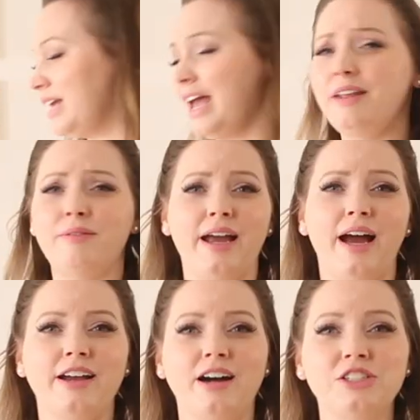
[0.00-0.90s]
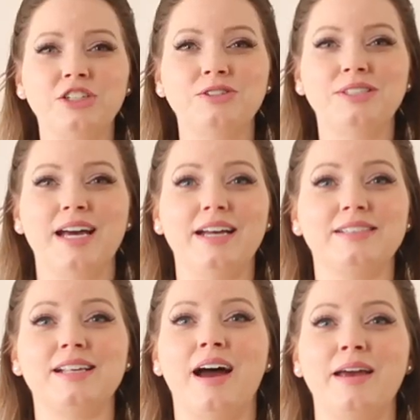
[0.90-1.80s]
anyway, I got 2
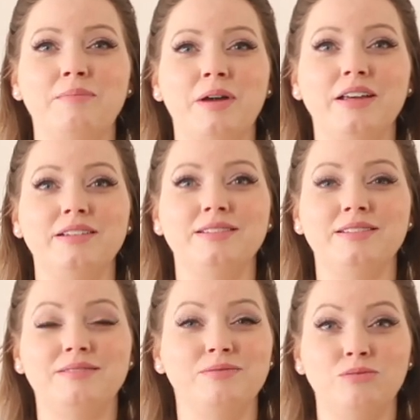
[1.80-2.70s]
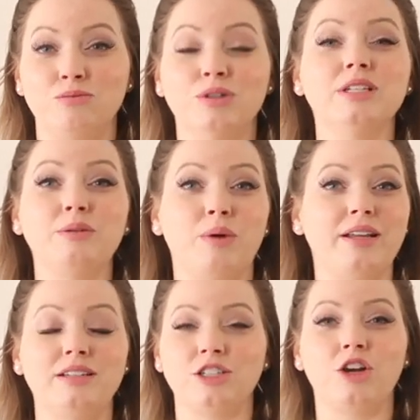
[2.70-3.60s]
sets. I'm really
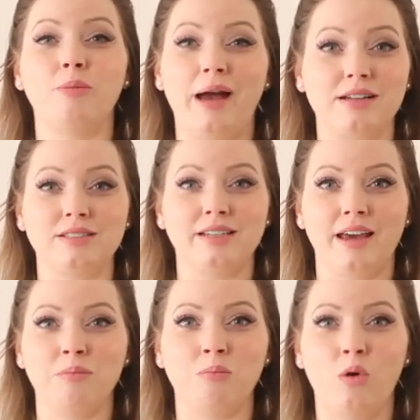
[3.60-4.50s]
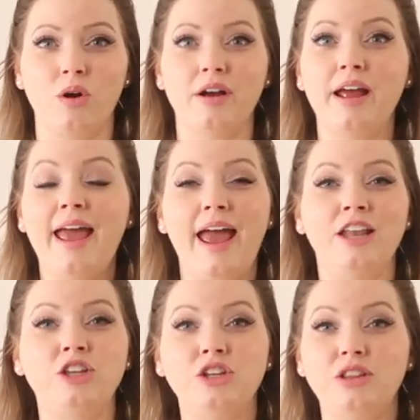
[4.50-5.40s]
wanting to go back to get more.
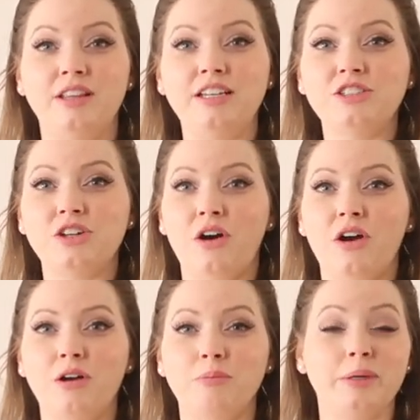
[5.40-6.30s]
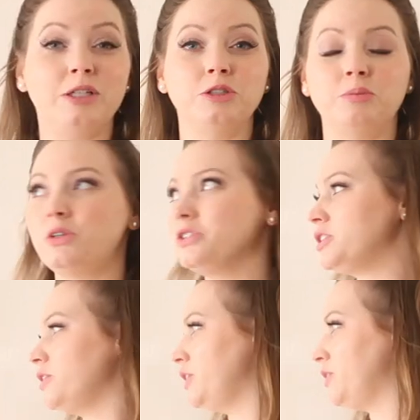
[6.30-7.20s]
And these are buildable,
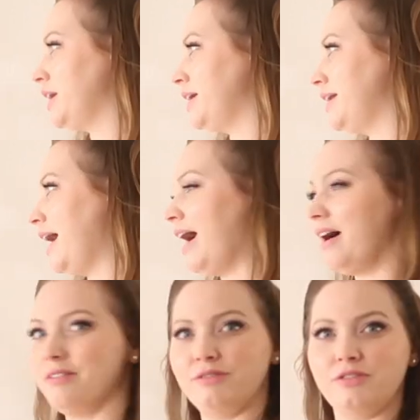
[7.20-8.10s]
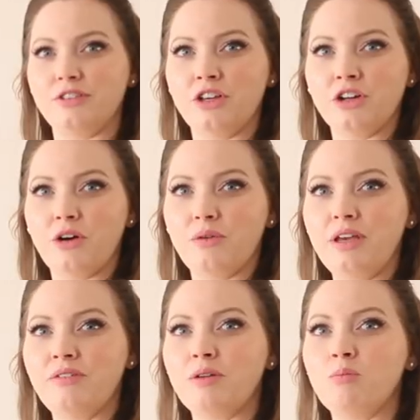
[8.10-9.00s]
so you can have, you know,
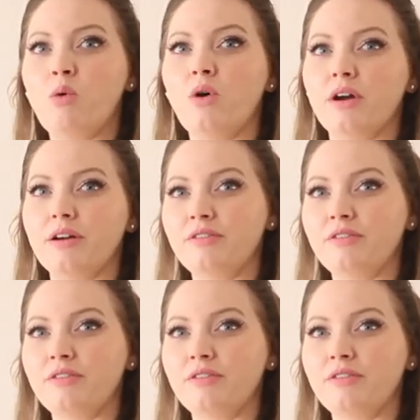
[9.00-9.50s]
even more